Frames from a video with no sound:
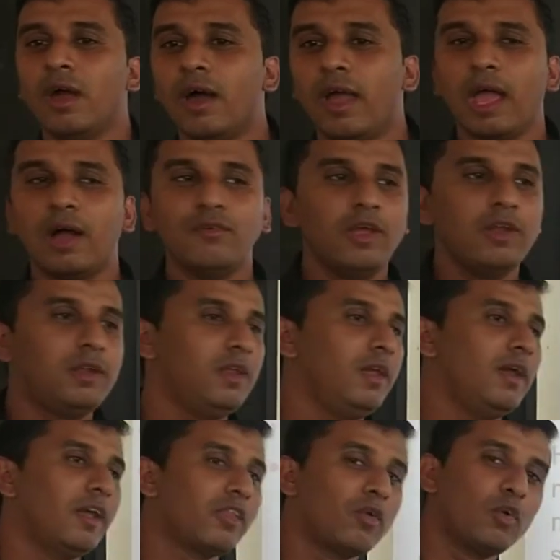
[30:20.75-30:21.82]
I have
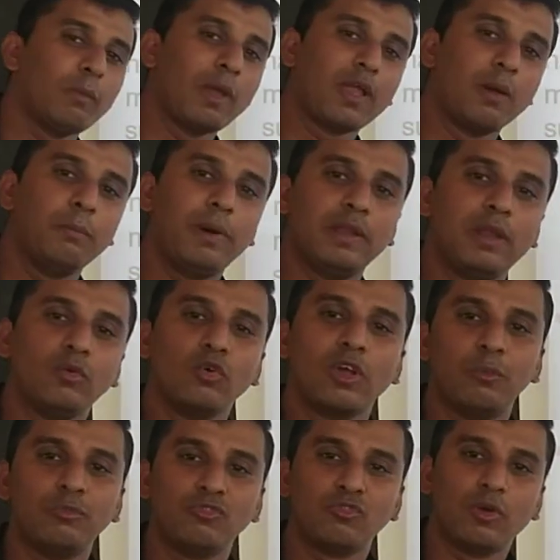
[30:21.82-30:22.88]
80, other one my companion who
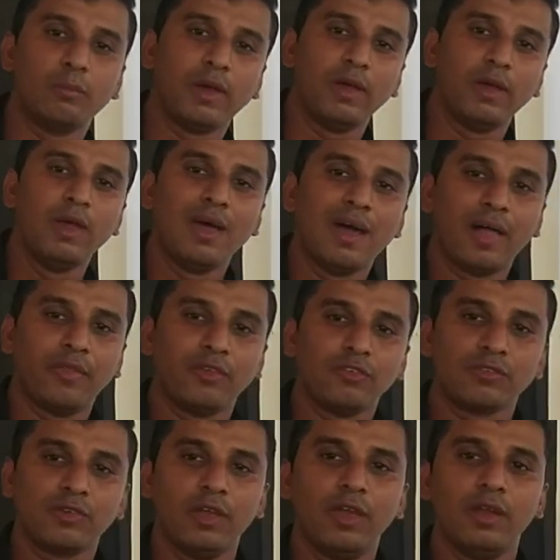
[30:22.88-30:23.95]
comes from other
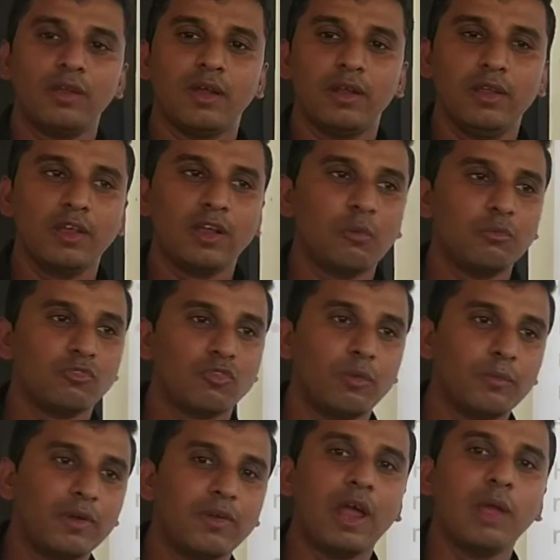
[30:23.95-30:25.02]
state and he comes from
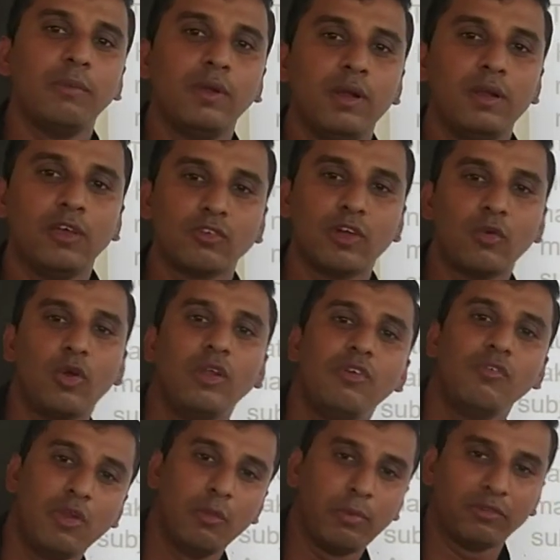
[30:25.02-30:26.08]
the tribal, he has got only
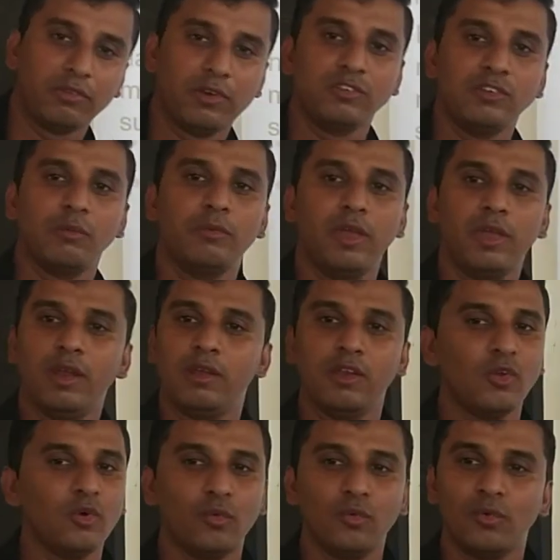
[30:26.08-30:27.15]
50% of dignity. No,